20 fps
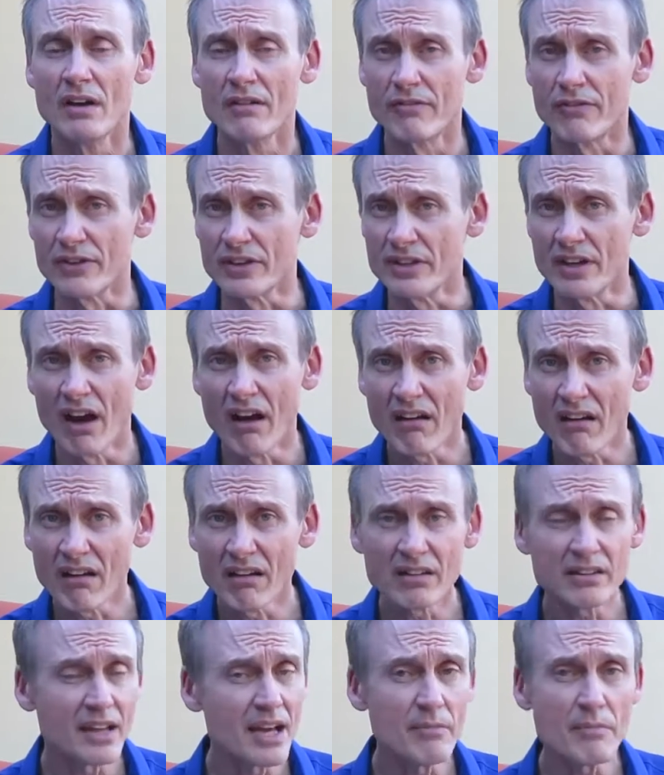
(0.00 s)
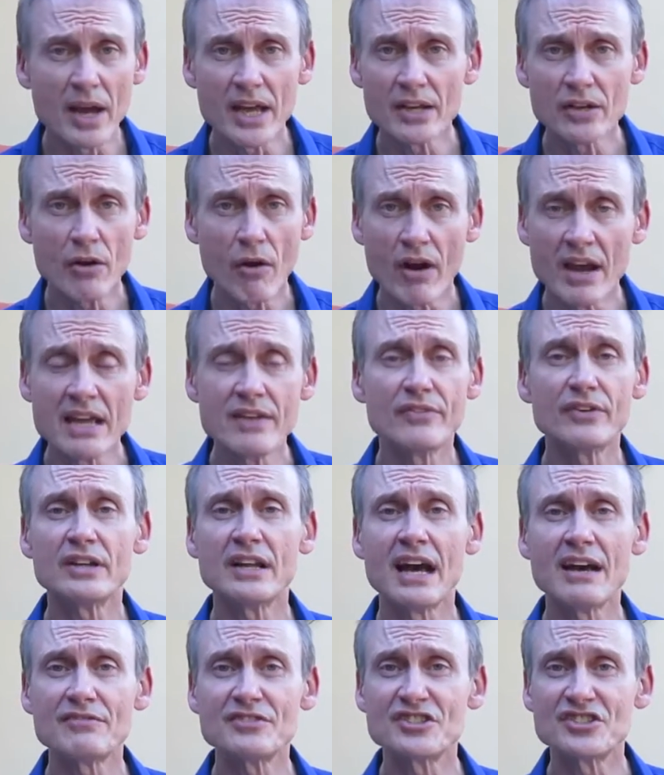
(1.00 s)
For younger, they may not even
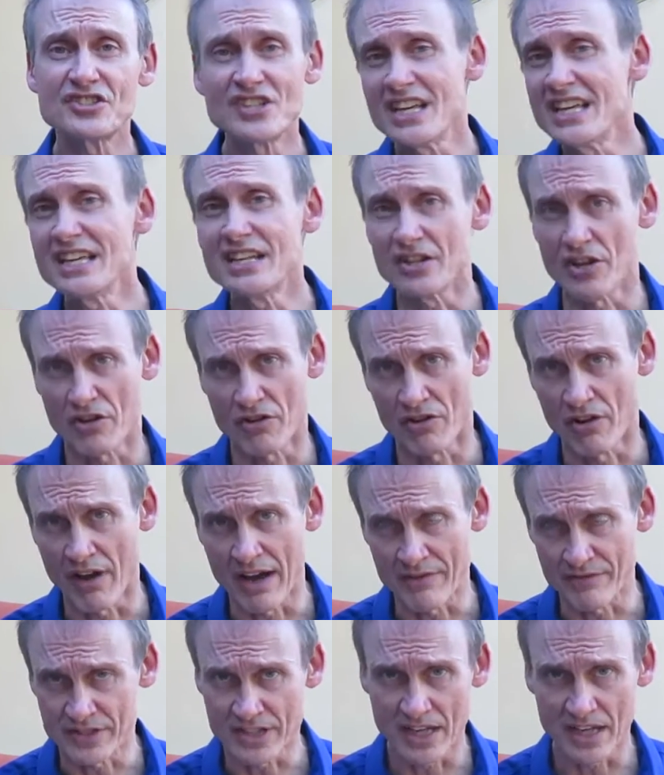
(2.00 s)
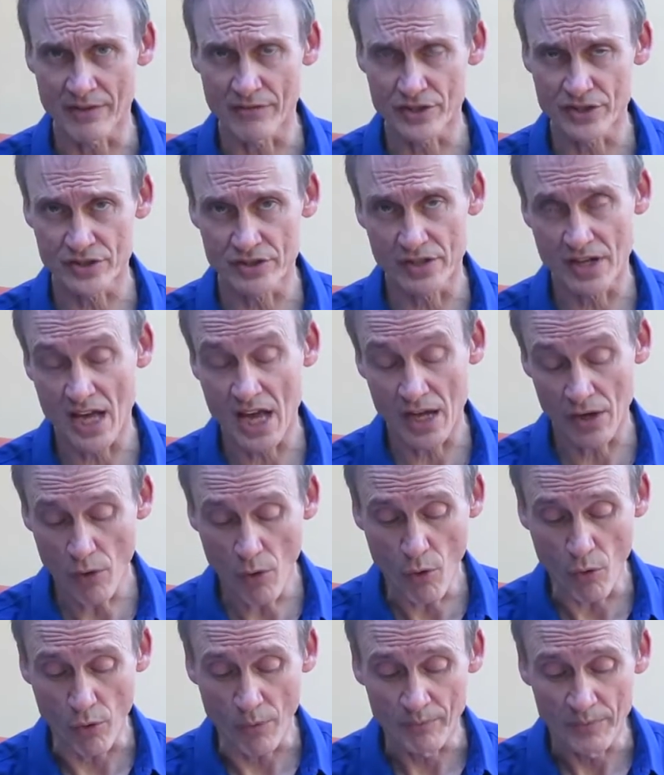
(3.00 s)
have seen live television at
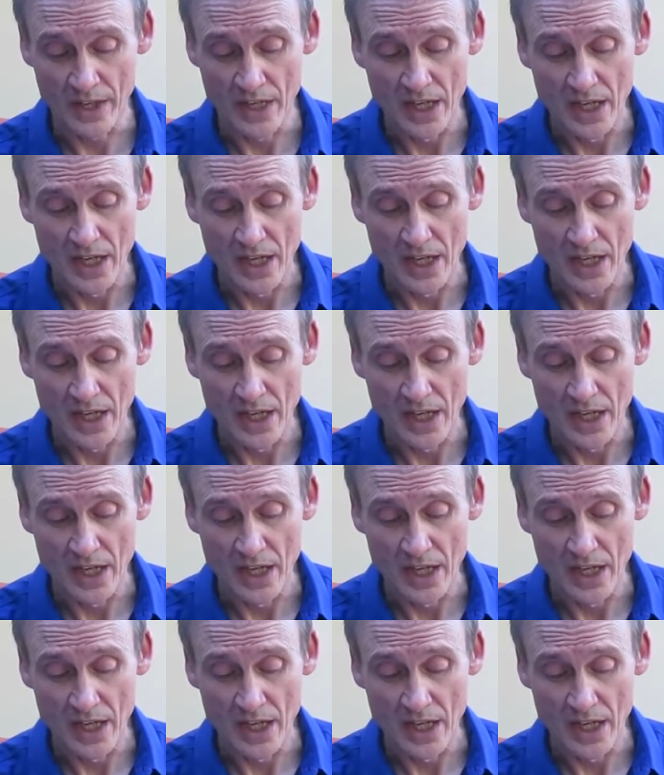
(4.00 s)
all.